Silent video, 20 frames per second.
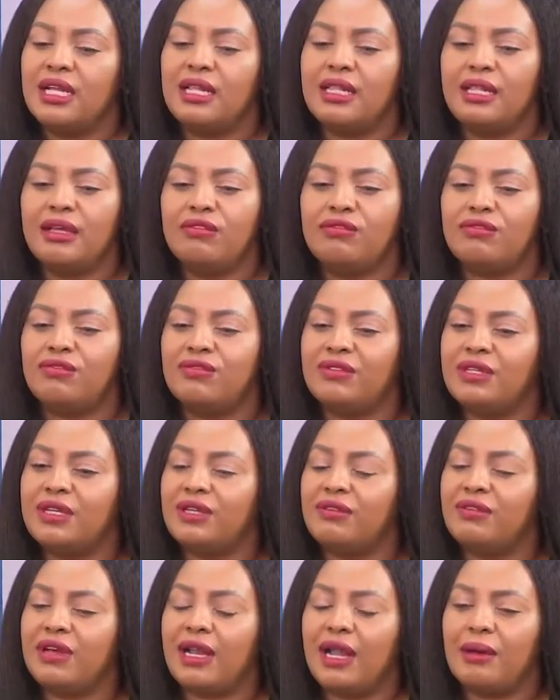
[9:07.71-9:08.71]
they've
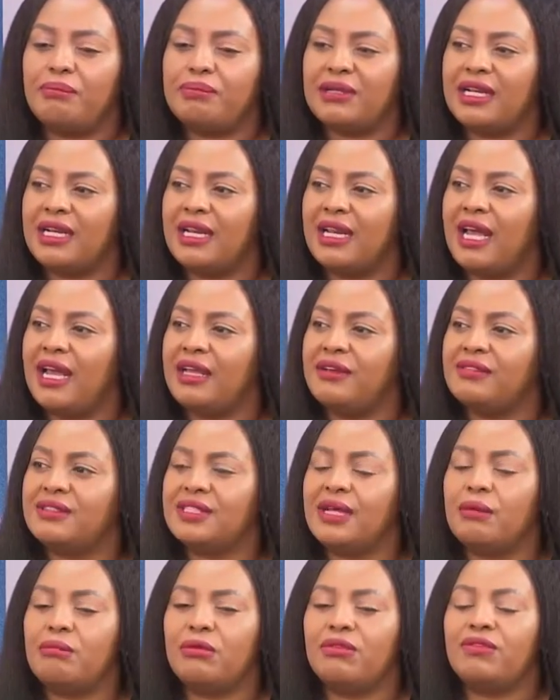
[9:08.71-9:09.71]
given up in life,
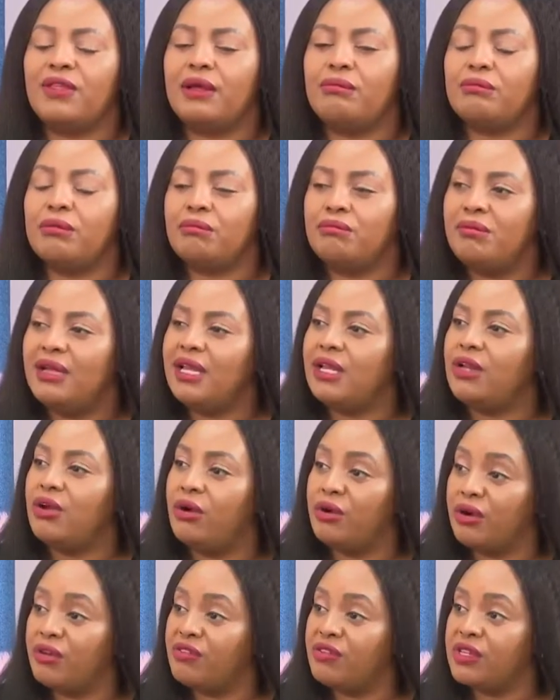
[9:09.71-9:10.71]
some of them, many
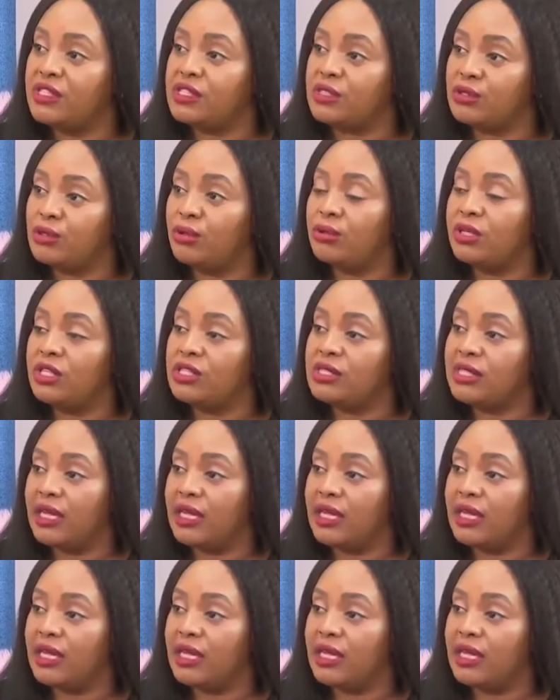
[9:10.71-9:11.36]
horrific stories